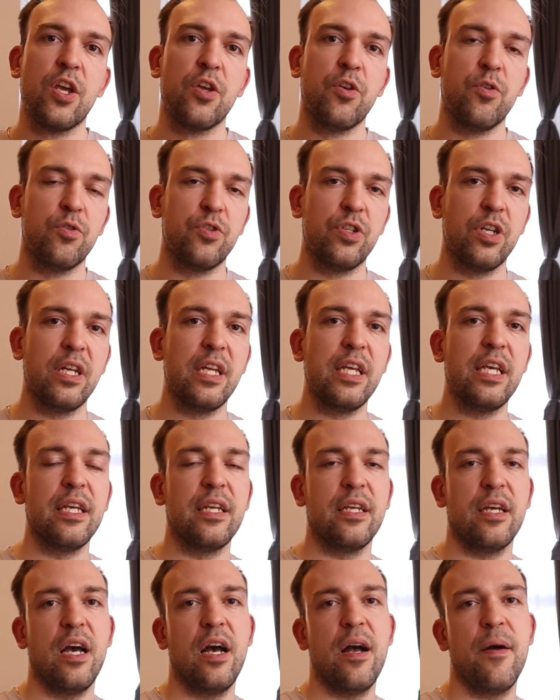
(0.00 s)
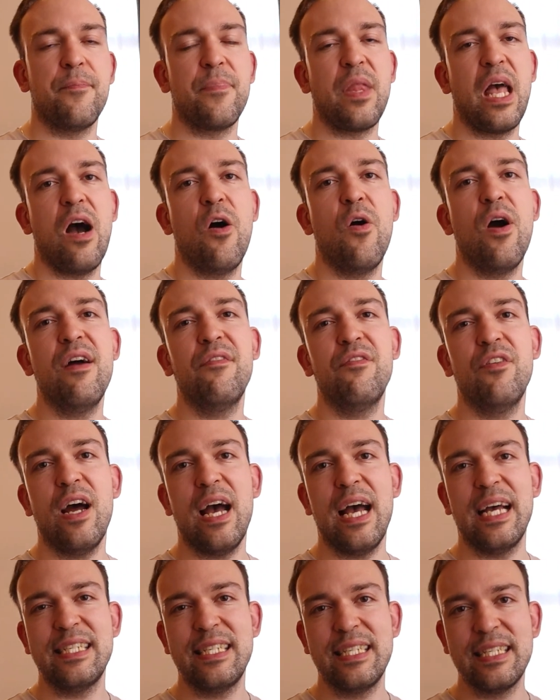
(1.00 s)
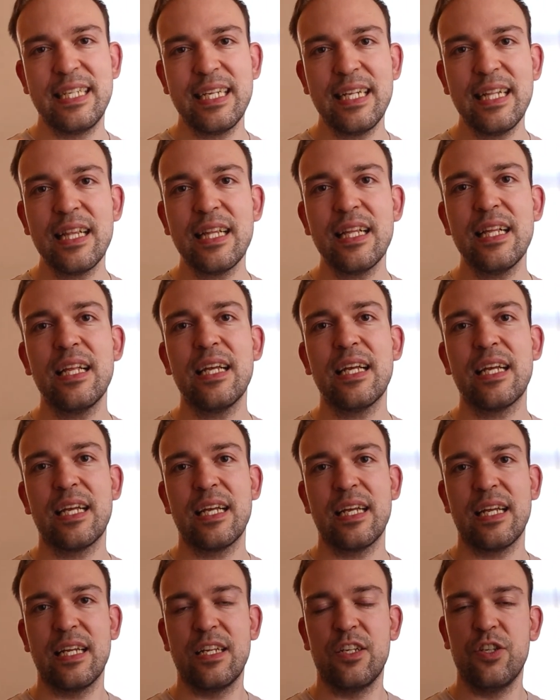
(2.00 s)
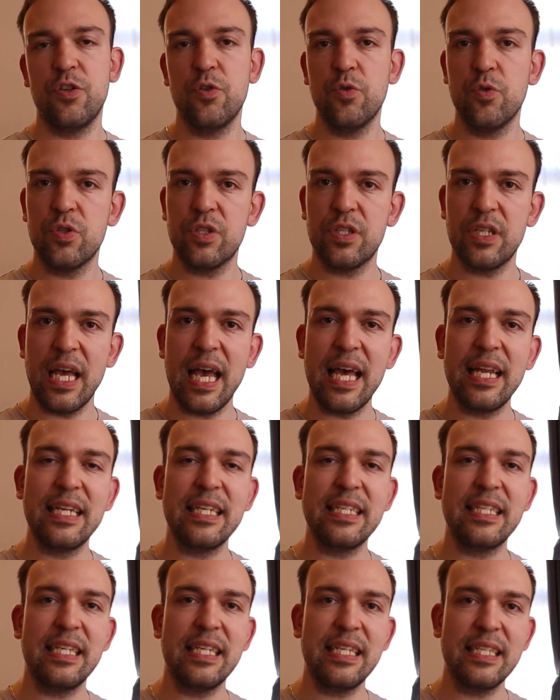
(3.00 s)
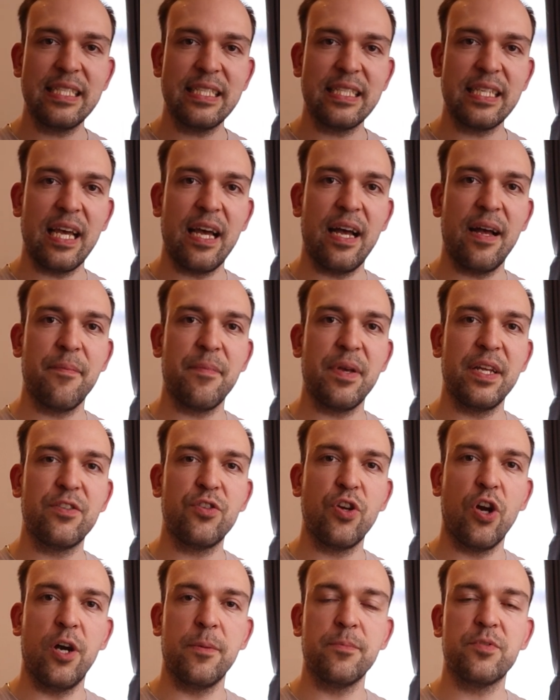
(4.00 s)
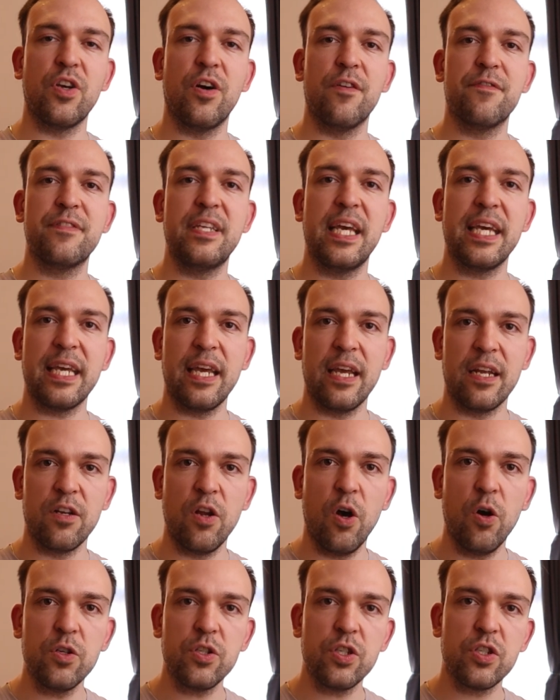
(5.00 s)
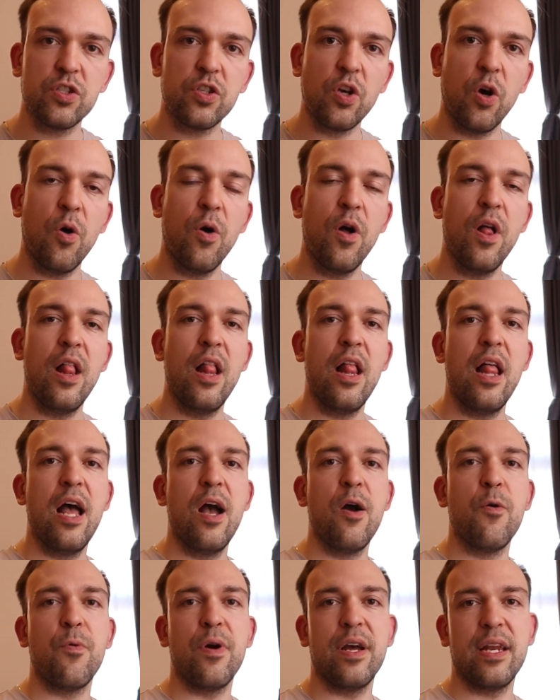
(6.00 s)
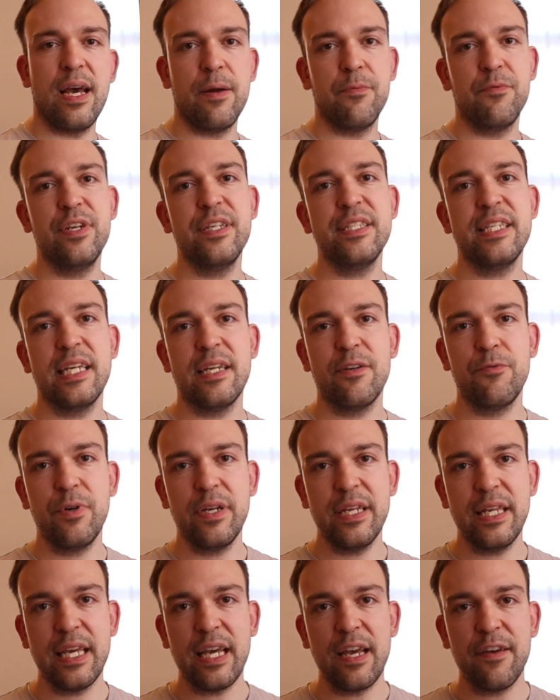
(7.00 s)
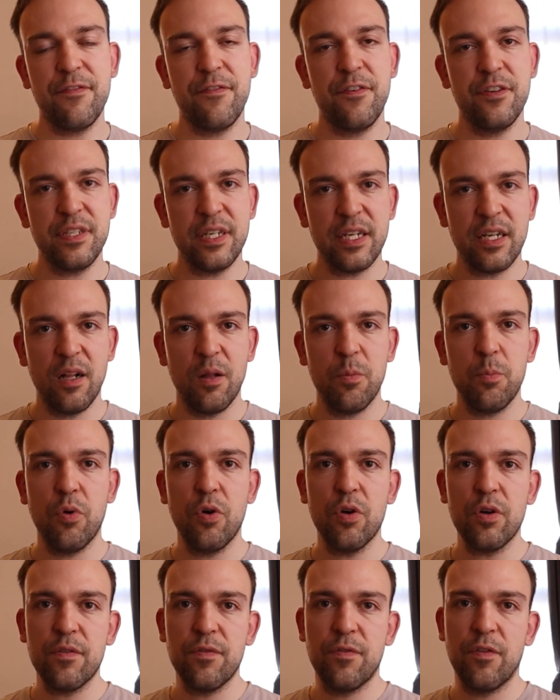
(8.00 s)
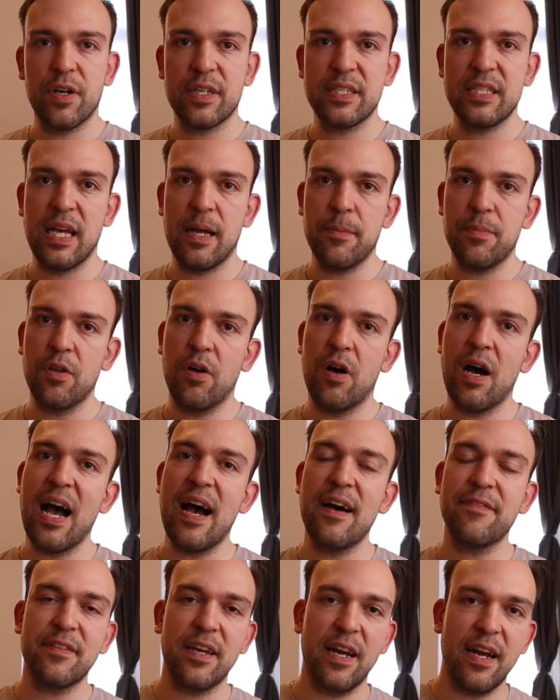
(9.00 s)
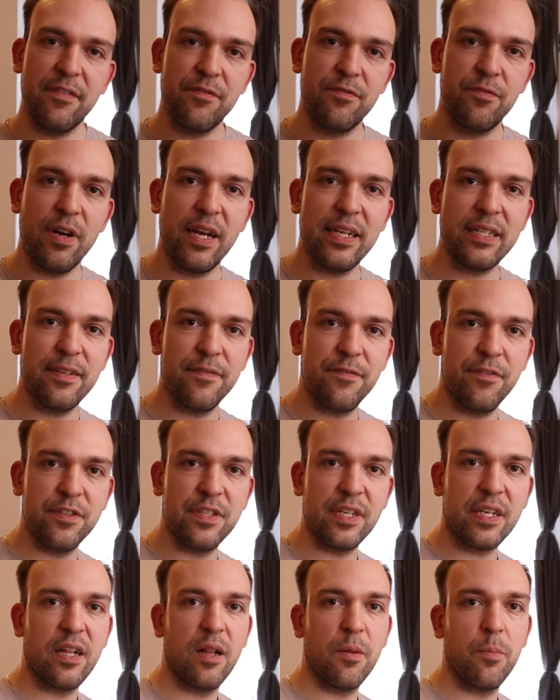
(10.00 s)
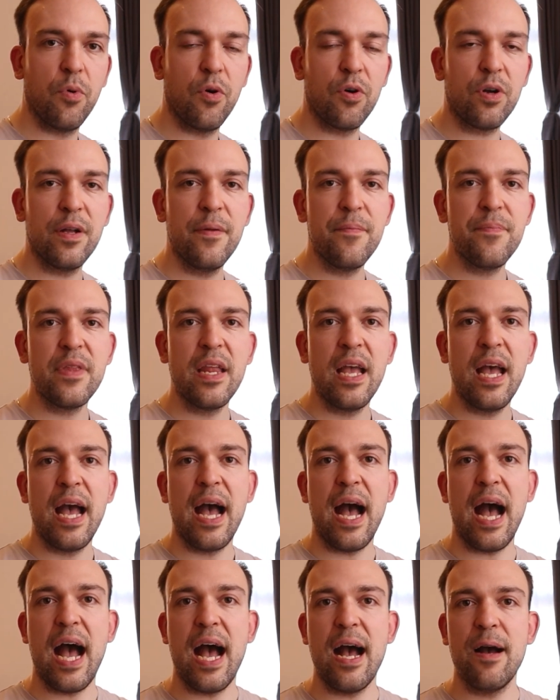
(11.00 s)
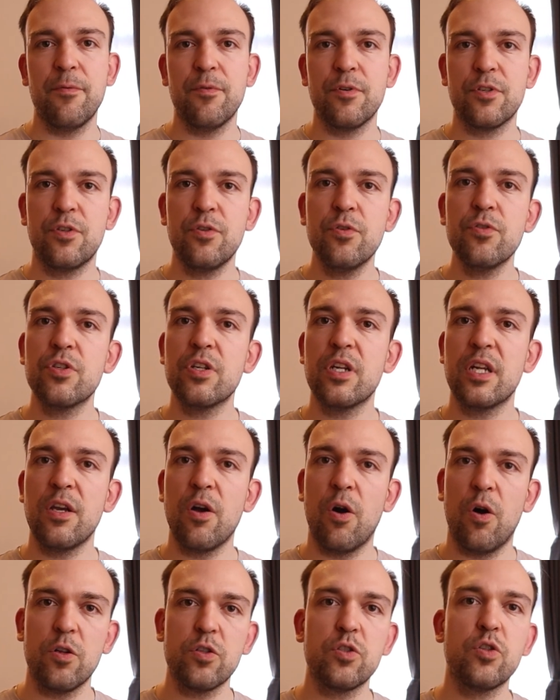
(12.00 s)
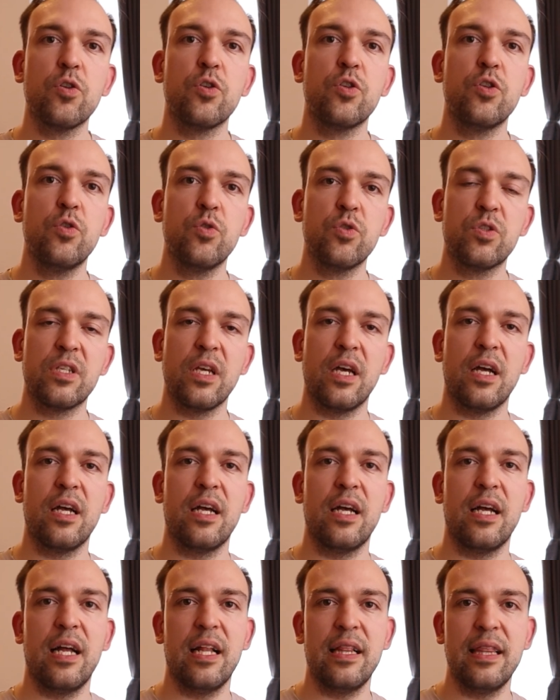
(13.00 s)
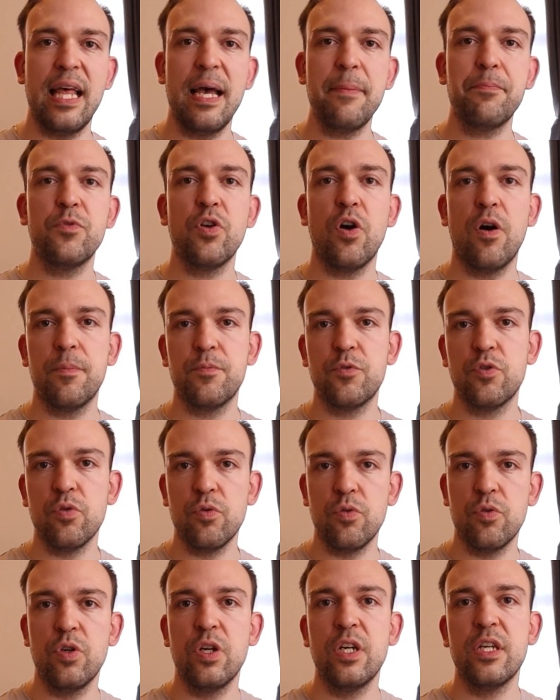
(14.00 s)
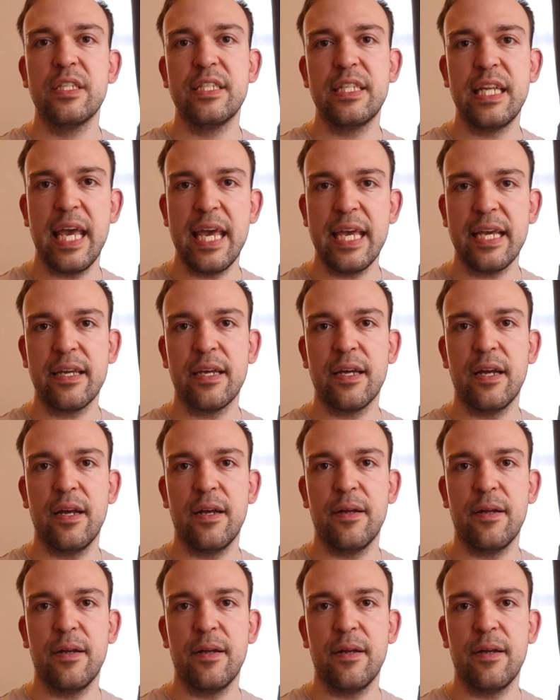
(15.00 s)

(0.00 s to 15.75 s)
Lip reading: usually. However, I still use LEDs in terms of taking notes. So when I'm reading a physical book, for example, or after I've read a physical book, I would usually also use a laptop to take